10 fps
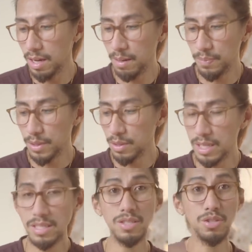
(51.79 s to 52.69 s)
um,
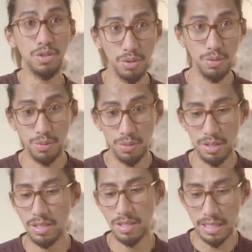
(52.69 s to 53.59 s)
this is U,
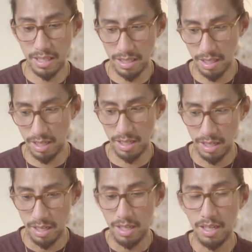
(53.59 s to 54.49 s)
this is the Cancerian.